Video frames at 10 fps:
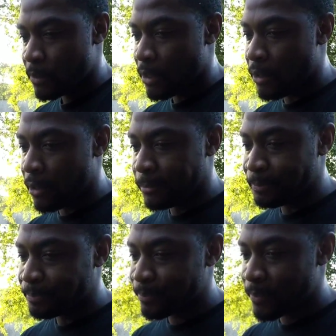
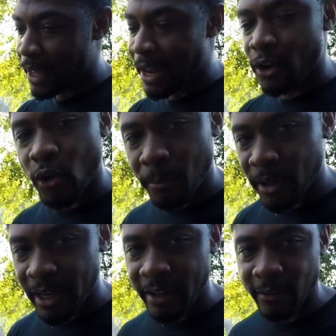I know I'm
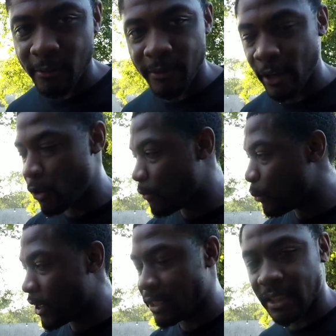going to have to fight off
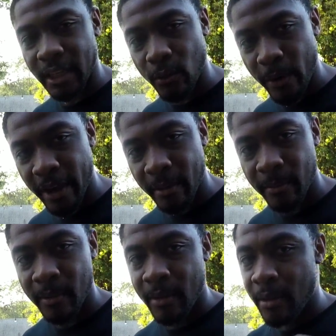weeds anyway,
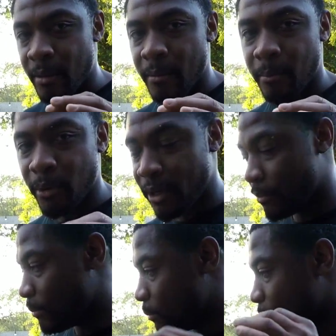but
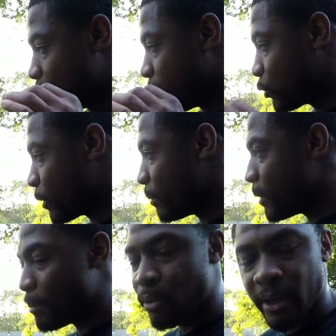between
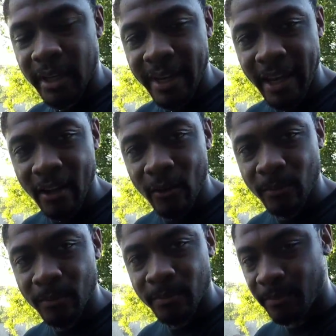me putting down
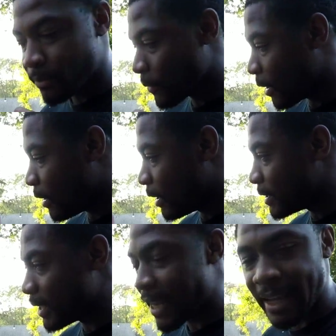the
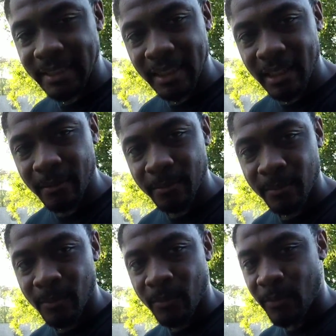tenacity
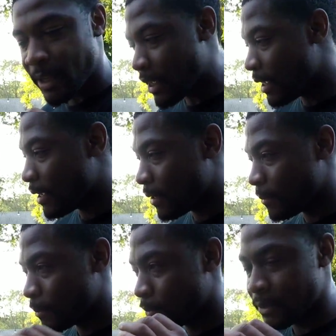and
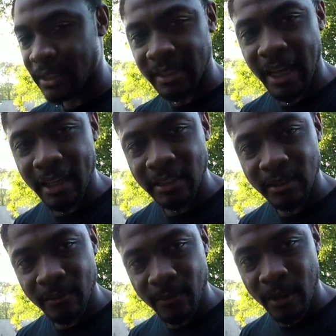the
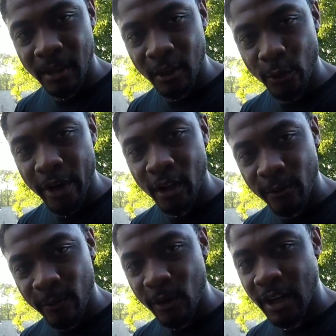Scott's granular
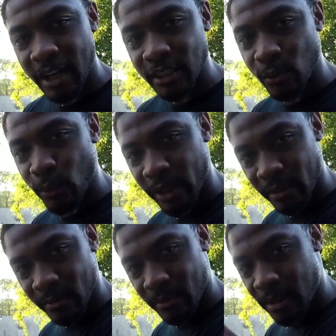fertilizer with
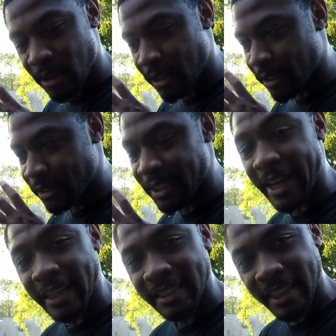
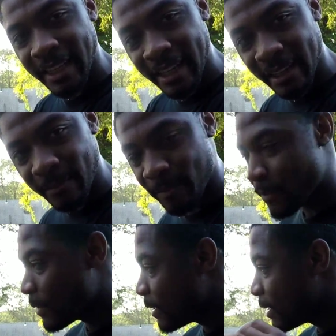tenacity in it,
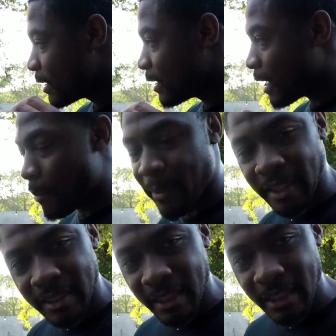I'm basically